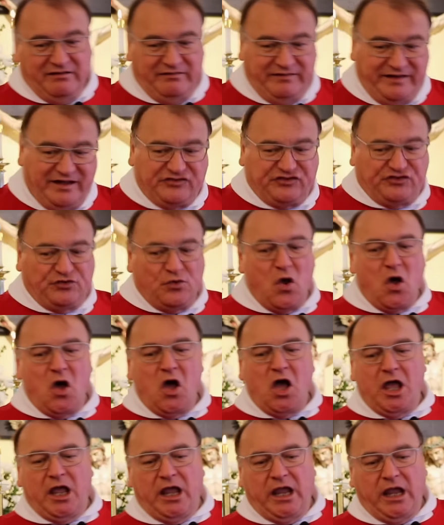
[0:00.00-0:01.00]

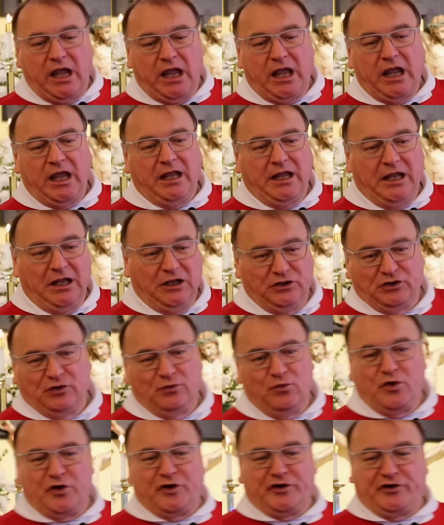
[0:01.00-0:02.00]
destroy the
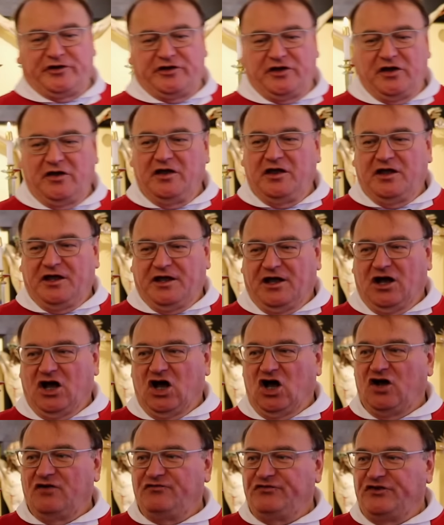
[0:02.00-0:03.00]
work
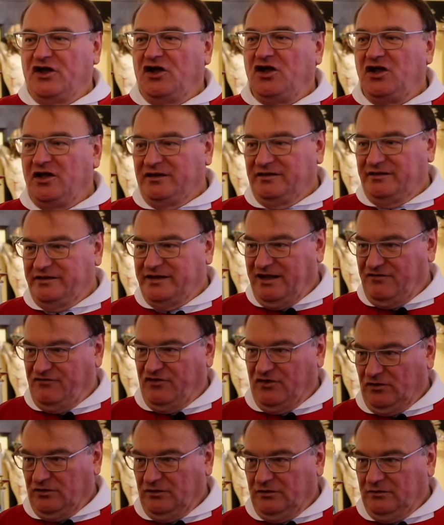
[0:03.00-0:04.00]
of the
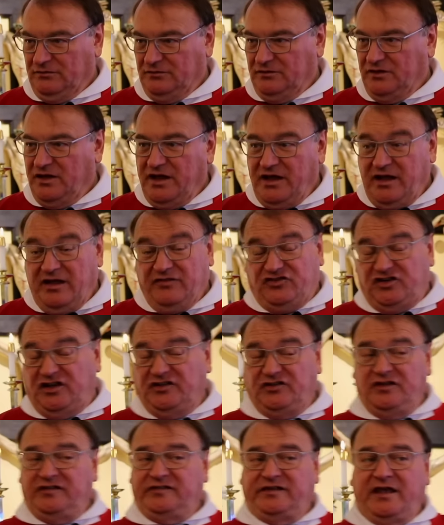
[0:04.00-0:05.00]
devil.
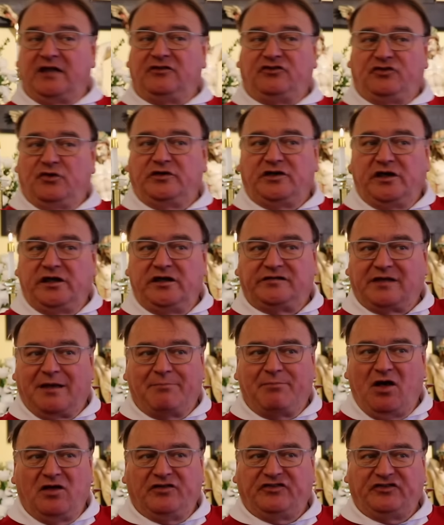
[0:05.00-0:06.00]
Jesus said to his
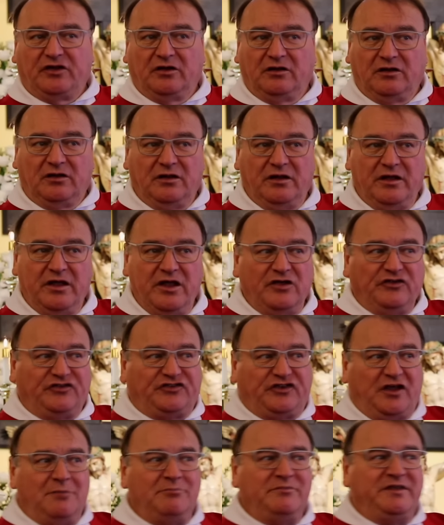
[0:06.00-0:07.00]
apostle,
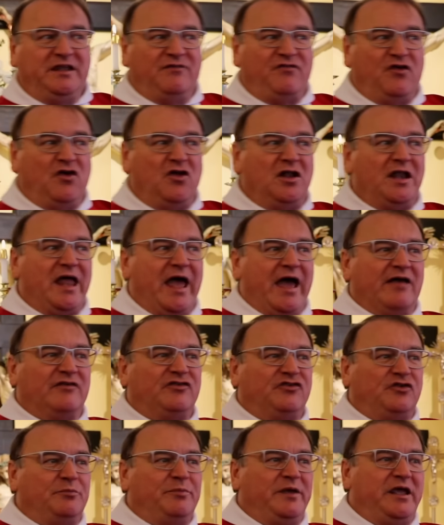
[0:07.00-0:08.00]
some devil
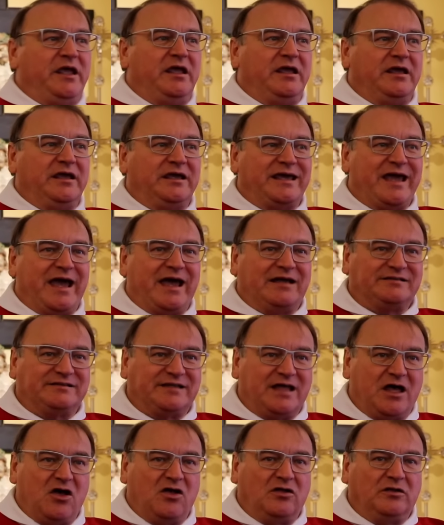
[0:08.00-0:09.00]
has to be cast
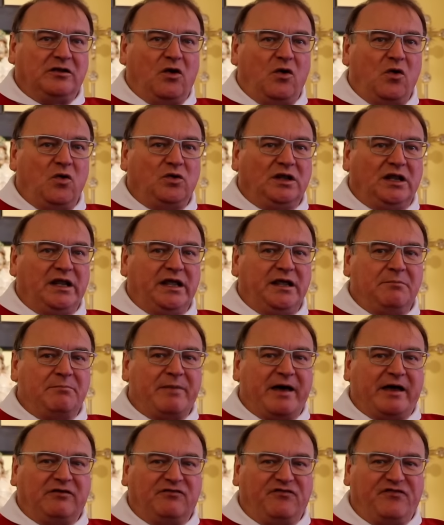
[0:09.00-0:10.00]
out only
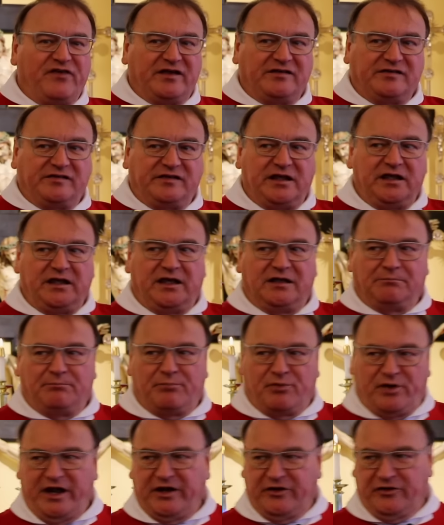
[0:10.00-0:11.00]
by fasting and
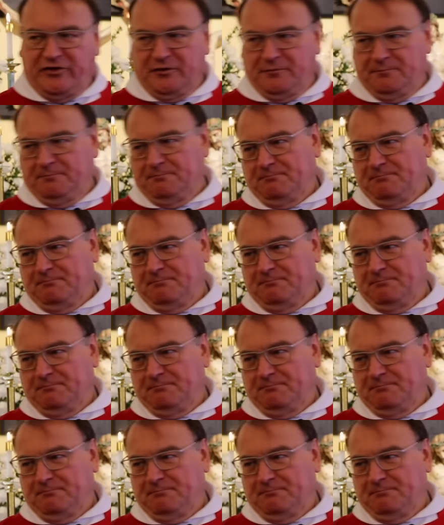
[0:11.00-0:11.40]
prayer.